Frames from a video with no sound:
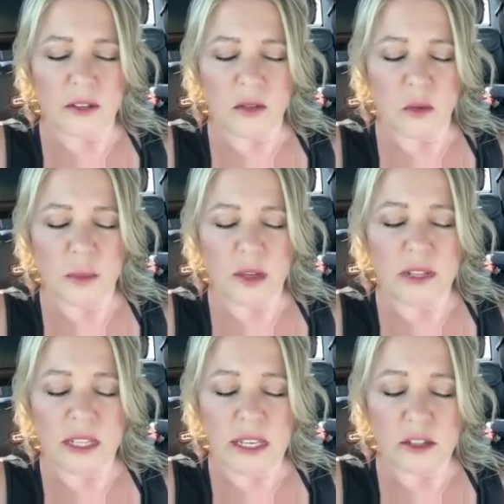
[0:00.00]
will be
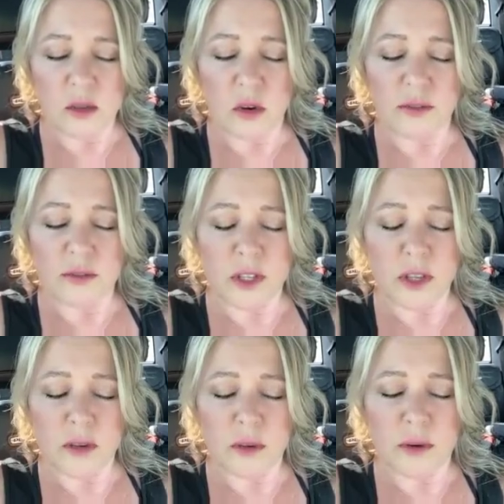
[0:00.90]
released off of
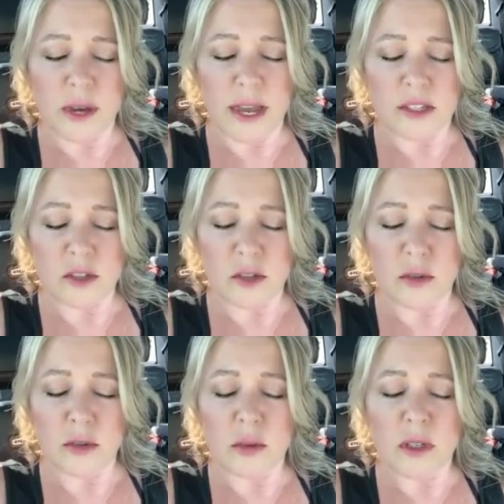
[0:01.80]
you as
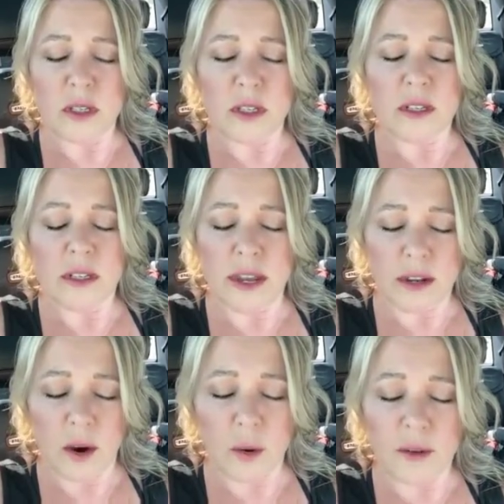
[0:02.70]
you let
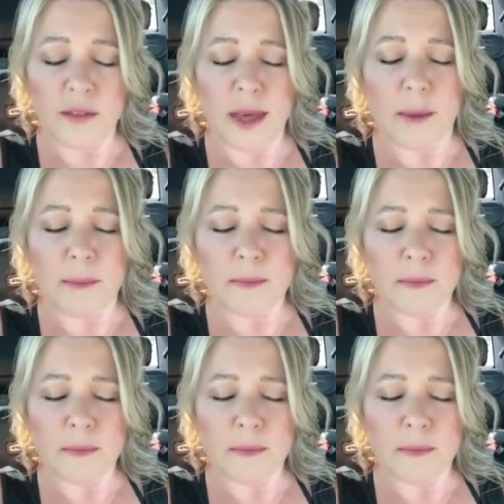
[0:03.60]
go of them.